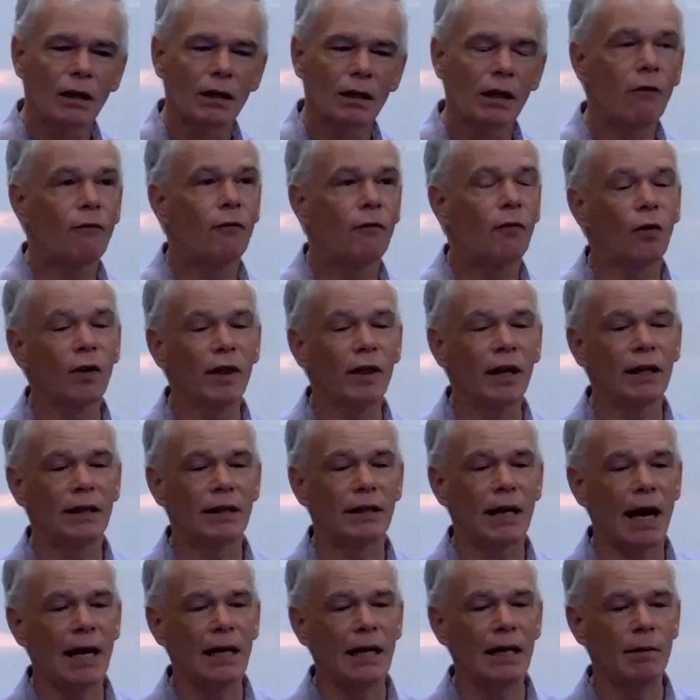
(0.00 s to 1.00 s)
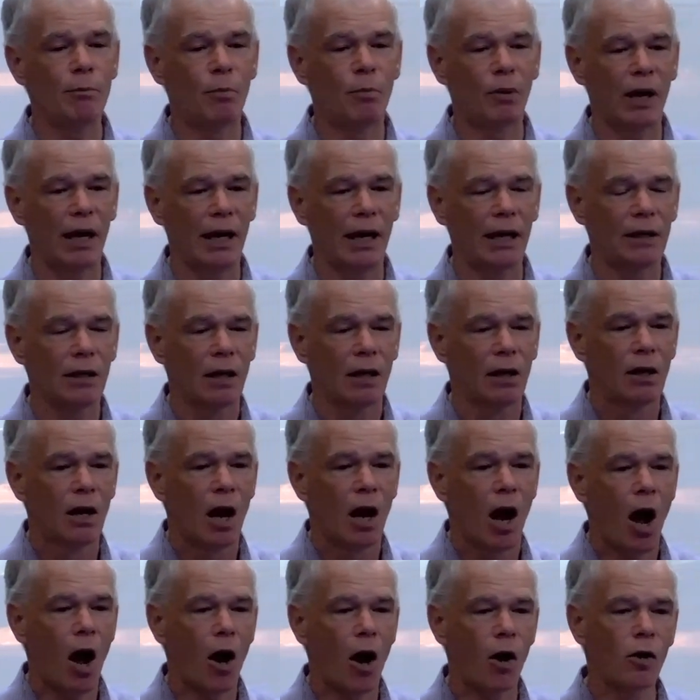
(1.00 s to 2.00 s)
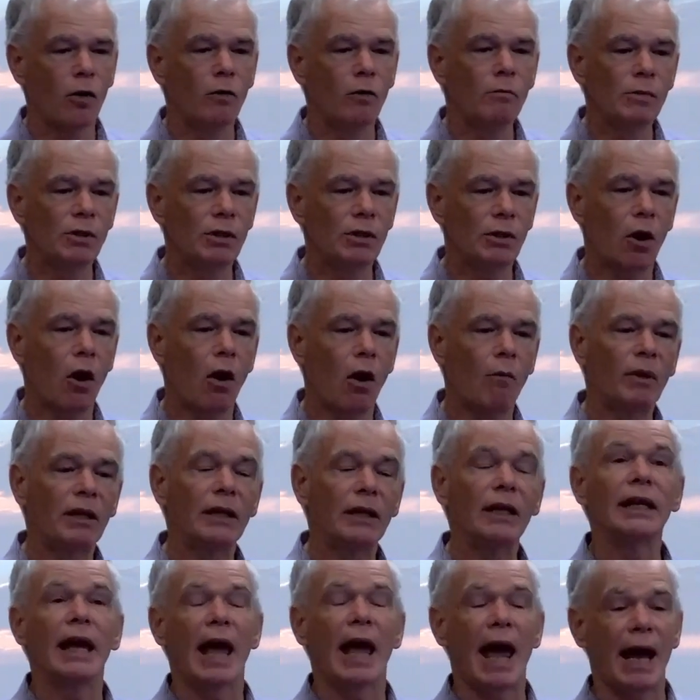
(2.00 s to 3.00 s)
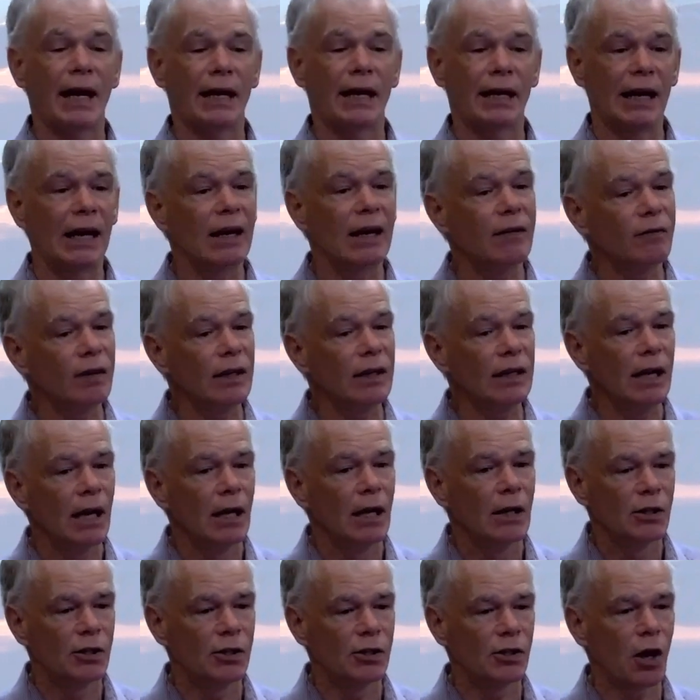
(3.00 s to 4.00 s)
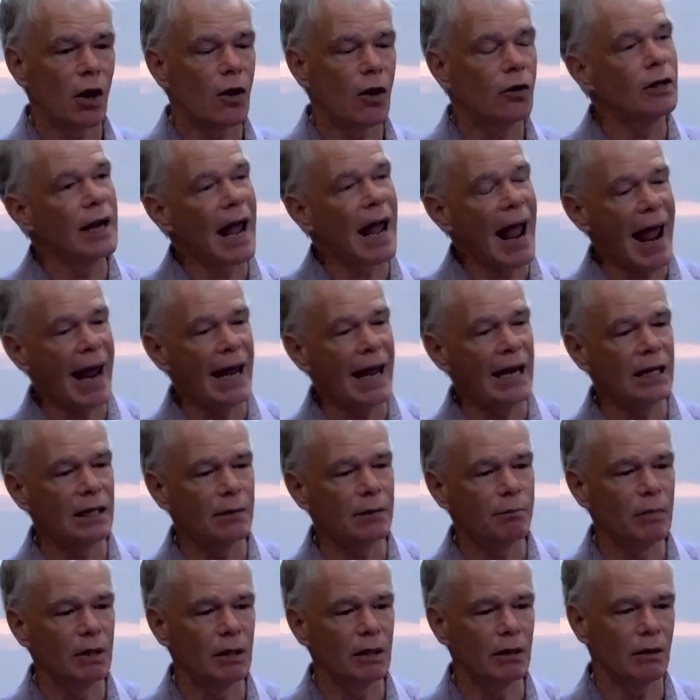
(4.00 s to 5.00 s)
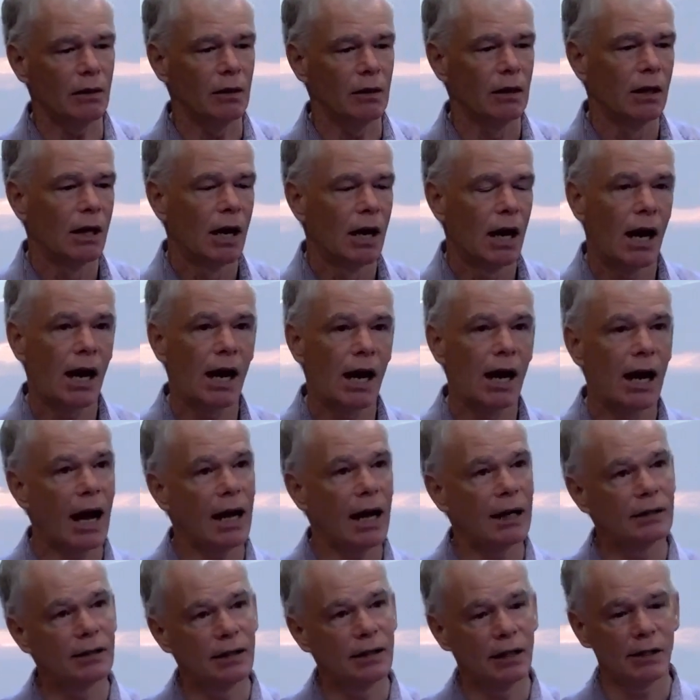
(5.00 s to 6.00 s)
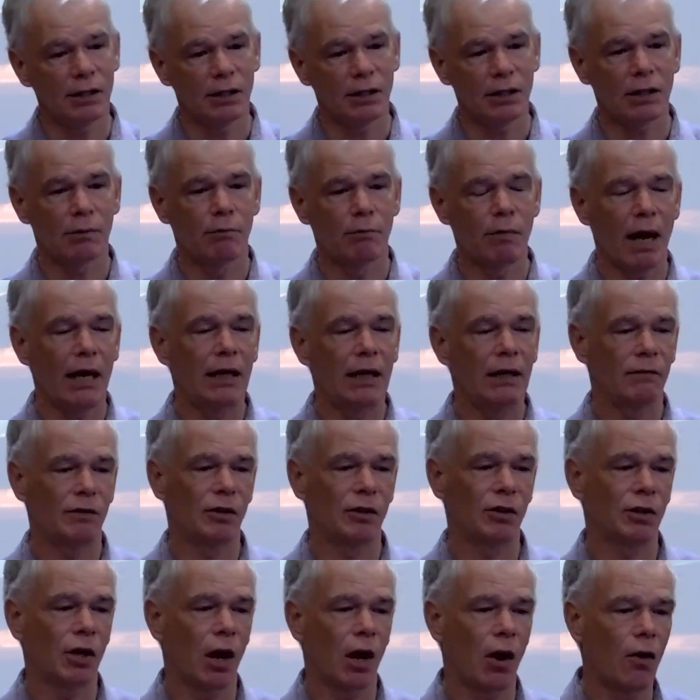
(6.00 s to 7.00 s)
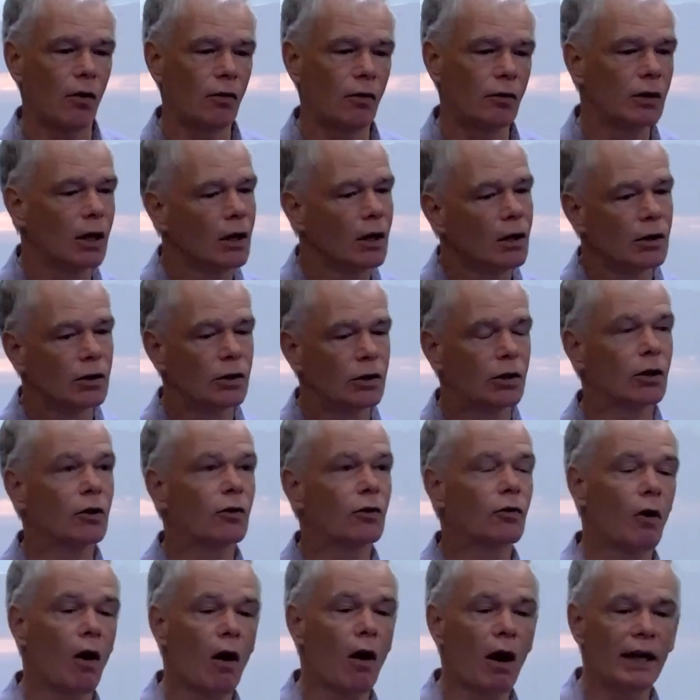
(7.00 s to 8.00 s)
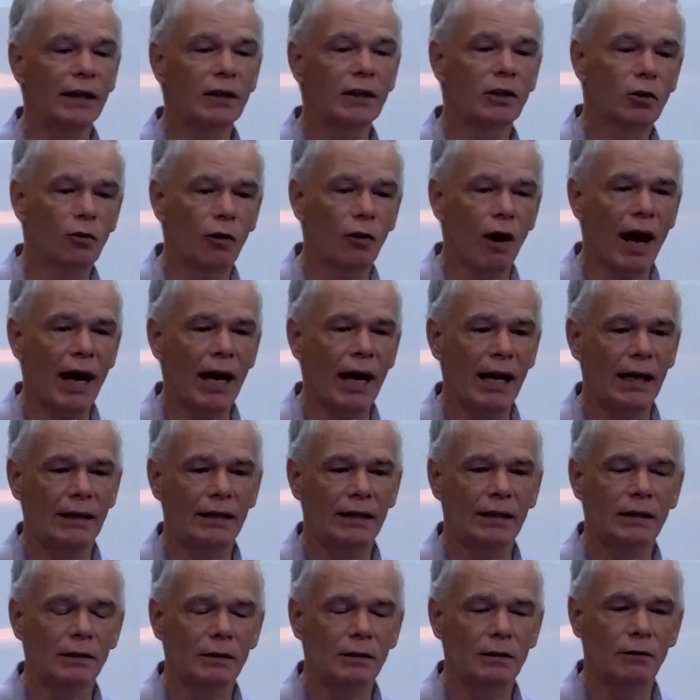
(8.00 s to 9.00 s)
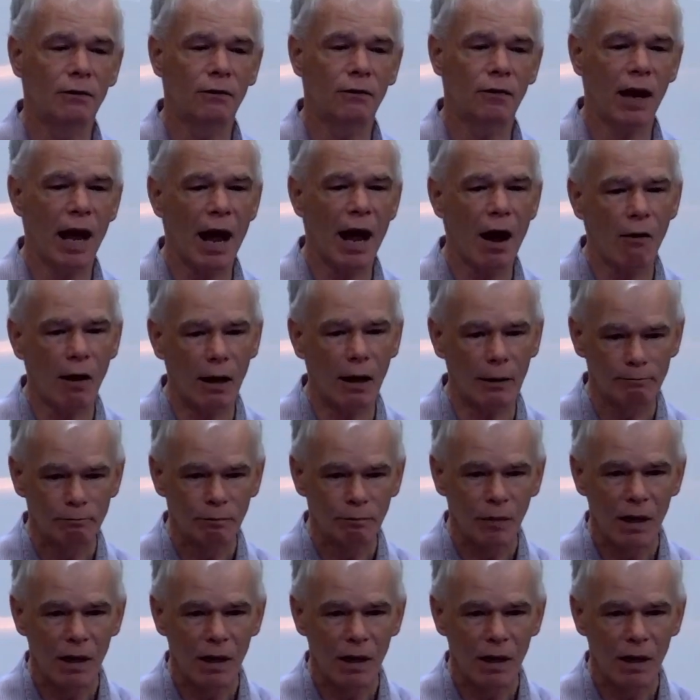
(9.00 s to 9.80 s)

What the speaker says: Now, for their daily bread, homes commonly had a heavy stone hand mill, a disc made of stone to grind grain into flour.